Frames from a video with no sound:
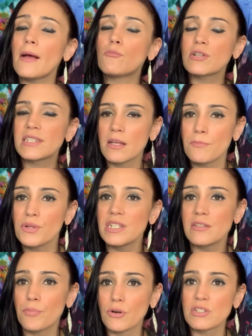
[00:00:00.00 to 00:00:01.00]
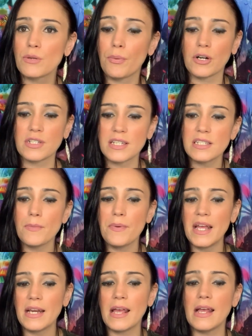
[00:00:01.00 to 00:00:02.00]
and were simply supposed to
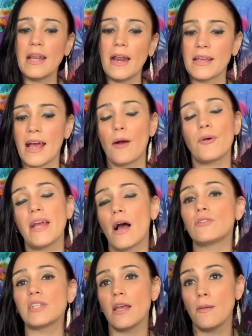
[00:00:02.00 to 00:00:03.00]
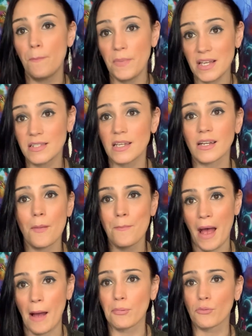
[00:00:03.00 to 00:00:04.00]
participate in and carry out a basic
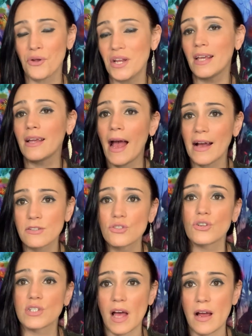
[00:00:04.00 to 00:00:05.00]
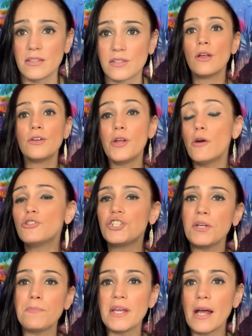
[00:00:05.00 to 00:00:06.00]
map reading exercise. No
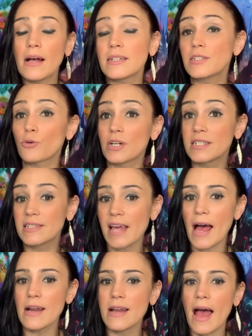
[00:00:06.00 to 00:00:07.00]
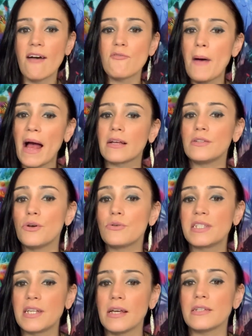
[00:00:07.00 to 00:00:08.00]
GPS or sat nav back in
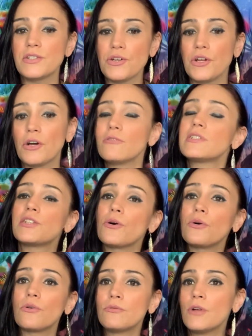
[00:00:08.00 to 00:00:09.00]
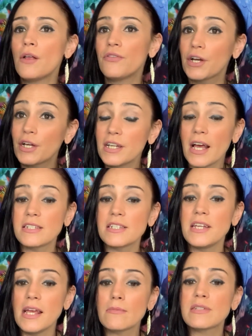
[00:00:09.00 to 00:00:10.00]
those days, you know? So the cadets'
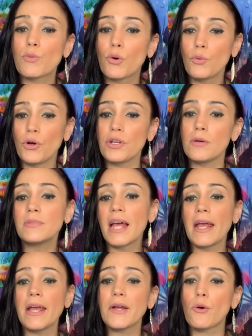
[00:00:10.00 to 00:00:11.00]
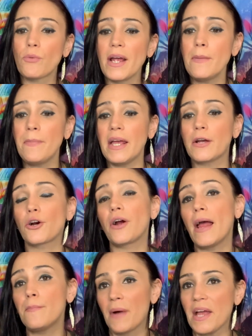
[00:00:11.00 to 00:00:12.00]
names were William Lang, Ray Baker,
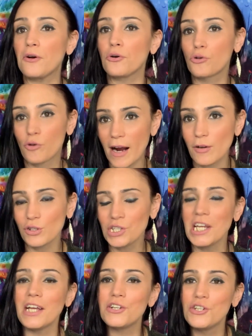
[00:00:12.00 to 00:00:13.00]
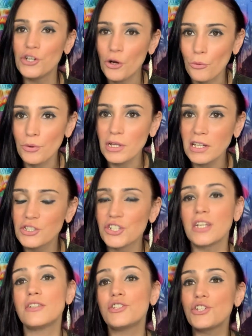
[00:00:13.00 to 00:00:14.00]
and Michael Crowley. No
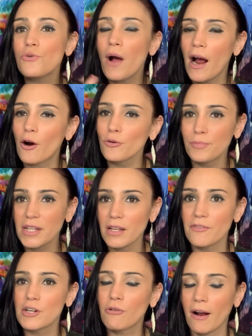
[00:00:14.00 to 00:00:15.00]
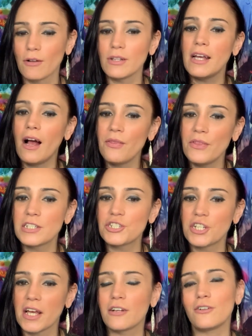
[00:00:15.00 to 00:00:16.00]
relation to our beloved Crowley on this
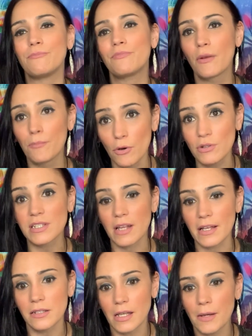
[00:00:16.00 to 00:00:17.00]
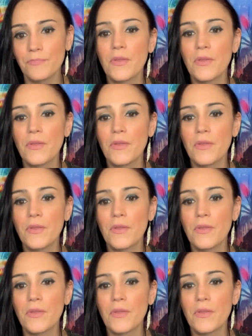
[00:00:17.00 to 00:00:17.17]
channel, most likely.